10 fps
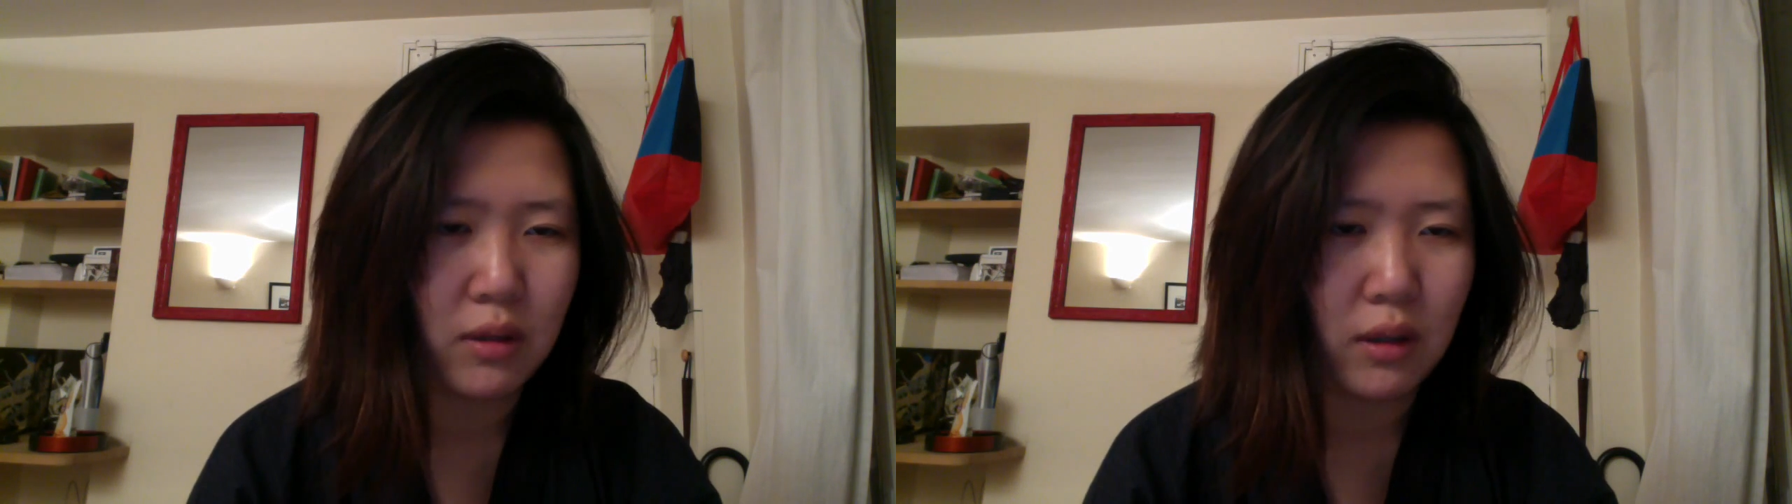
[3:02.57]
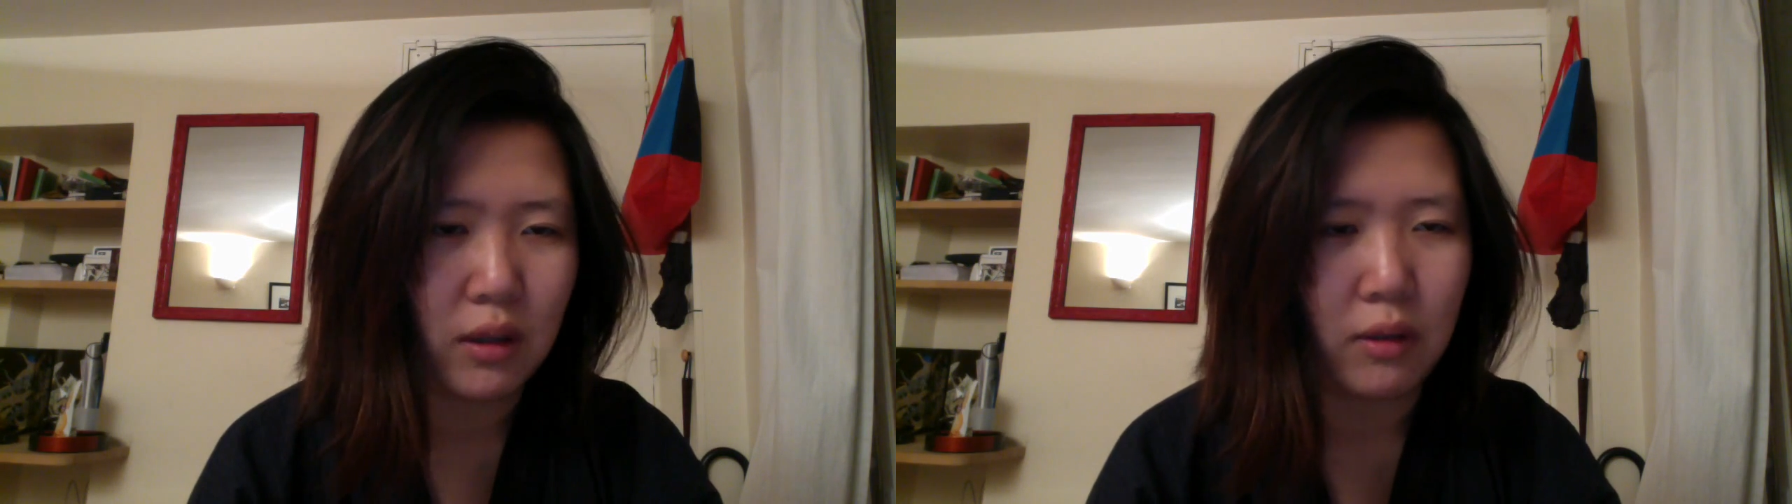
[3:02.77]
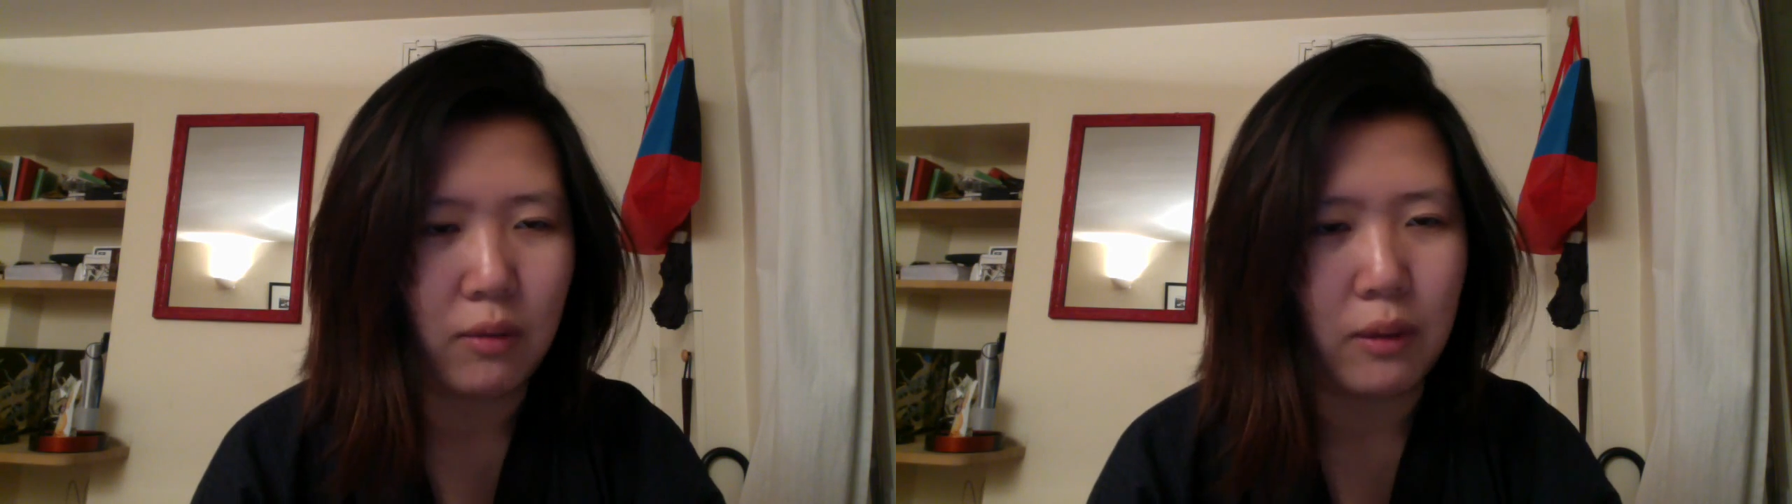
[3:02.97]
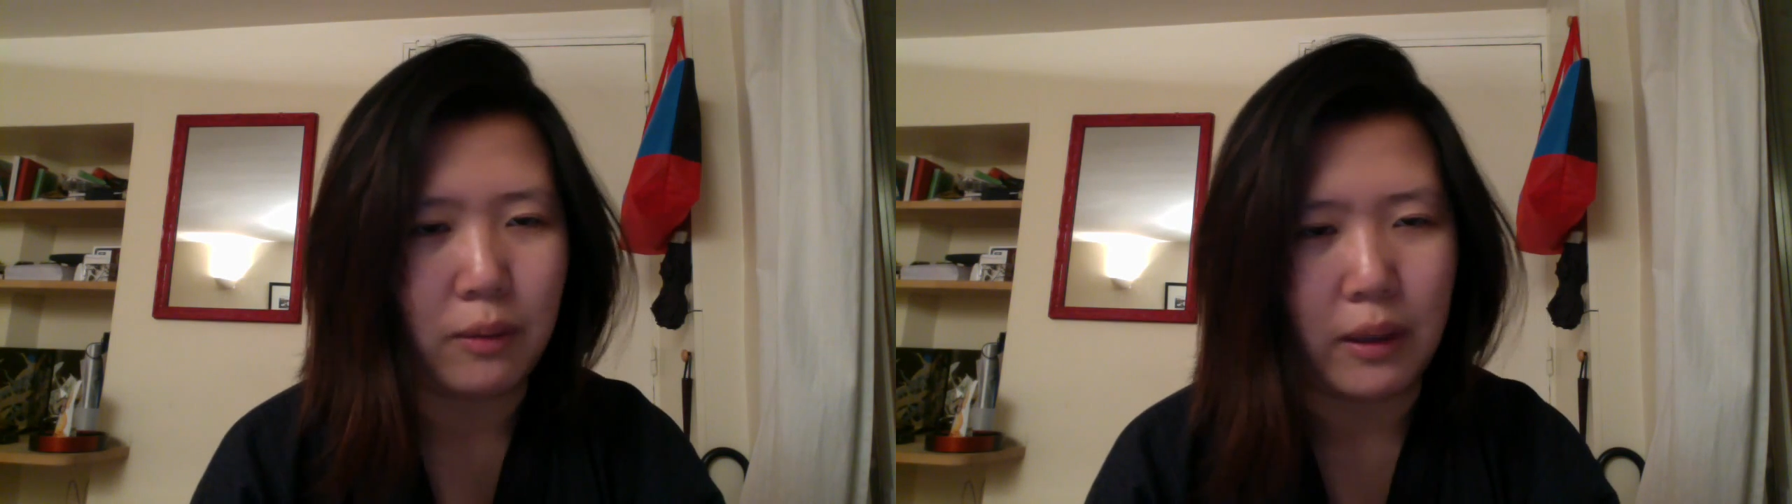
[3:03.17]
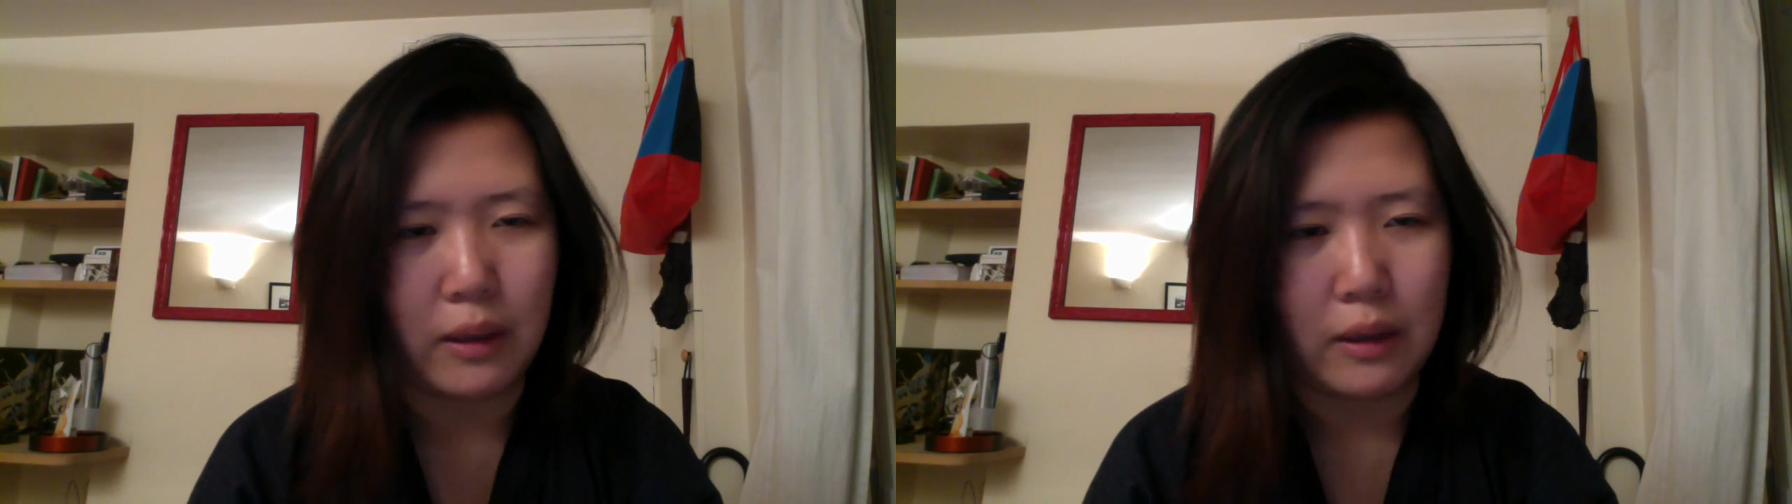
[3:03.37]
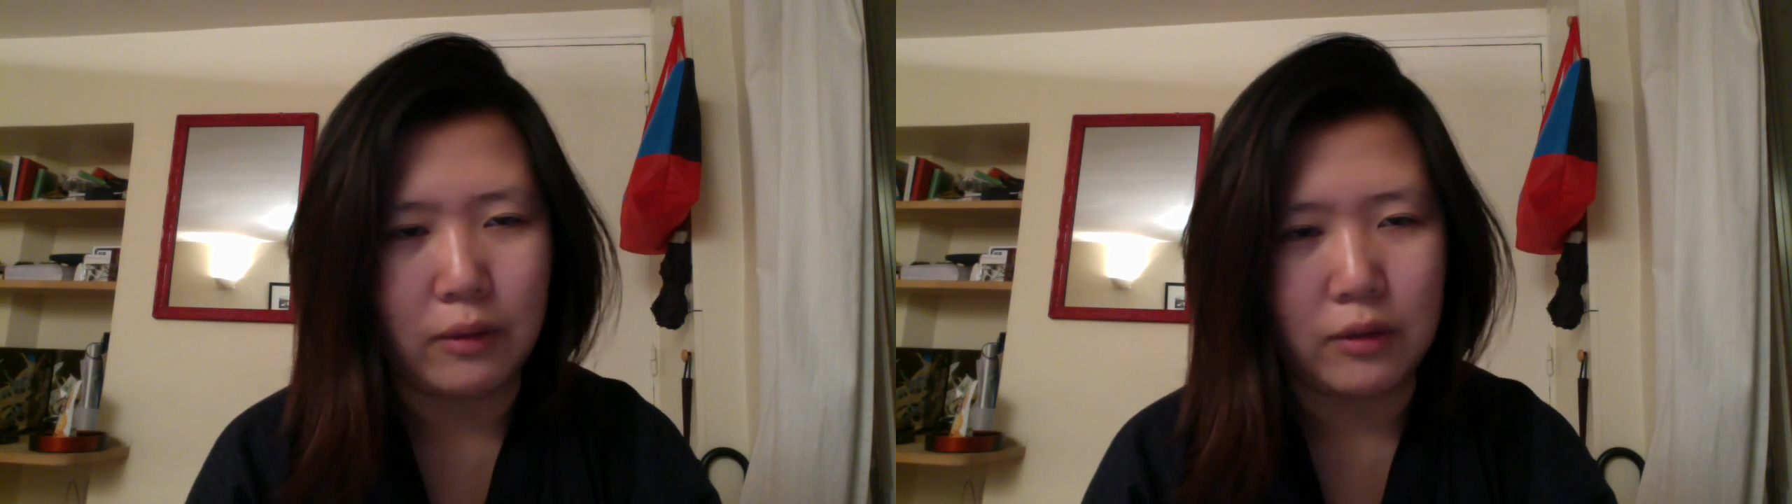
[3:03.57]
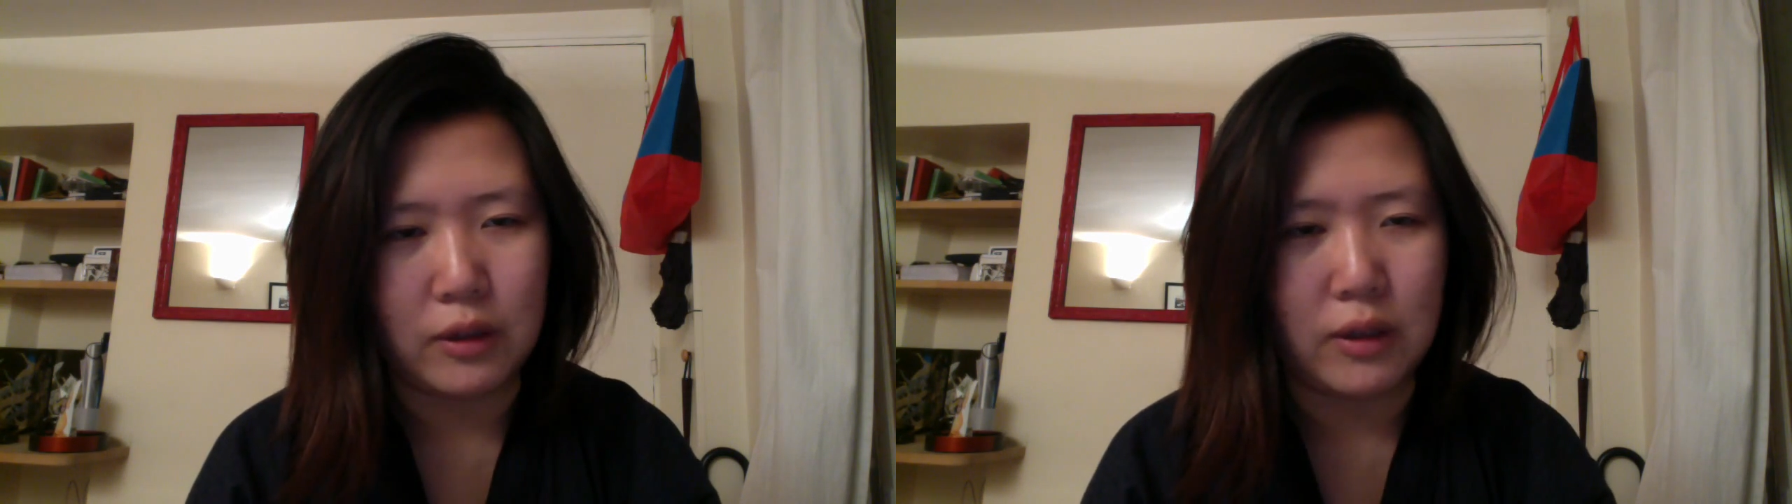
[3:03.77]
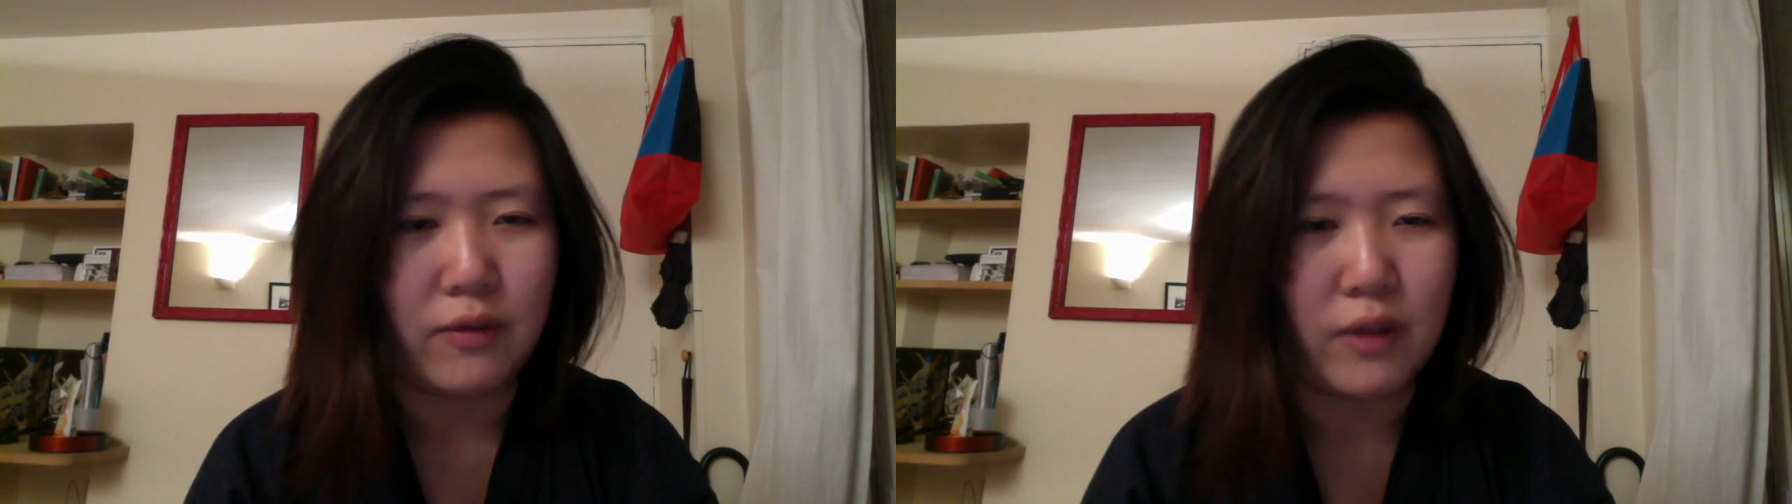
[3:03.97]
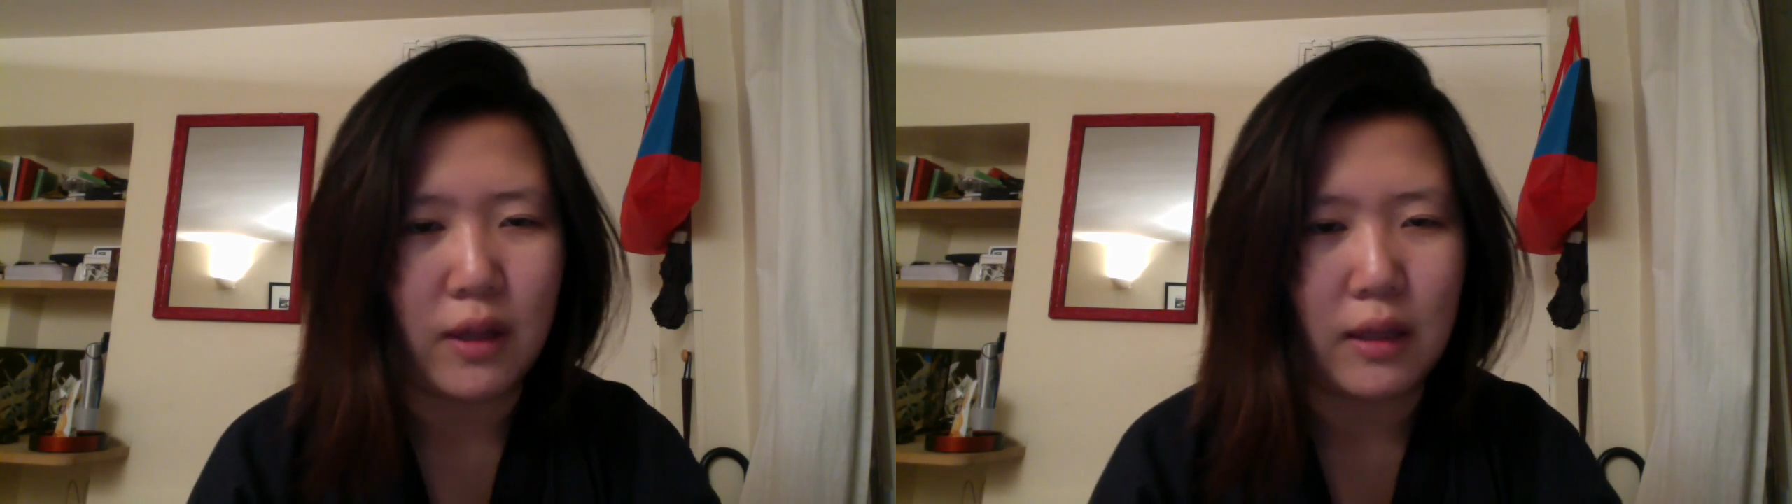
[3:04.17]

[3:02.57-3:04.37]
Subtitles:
when we are doing different